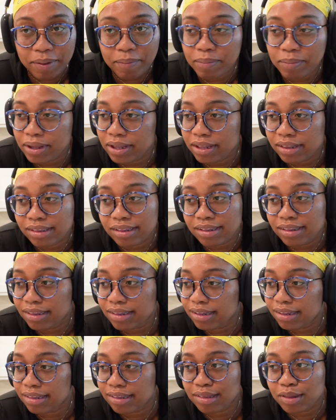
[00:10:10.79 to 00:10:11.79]
because this
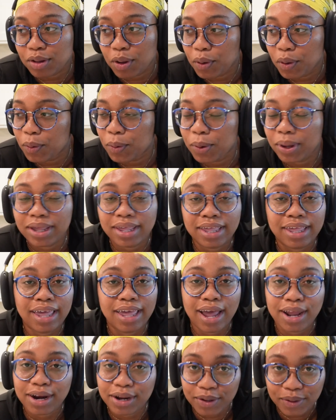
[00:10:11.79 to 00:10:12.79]
is so
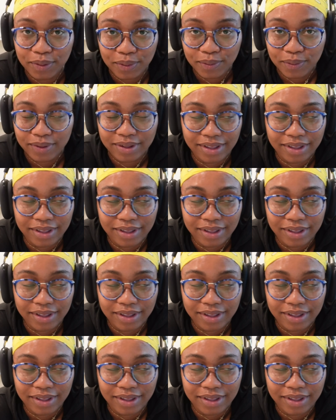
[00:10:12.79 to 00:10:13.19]
ghetto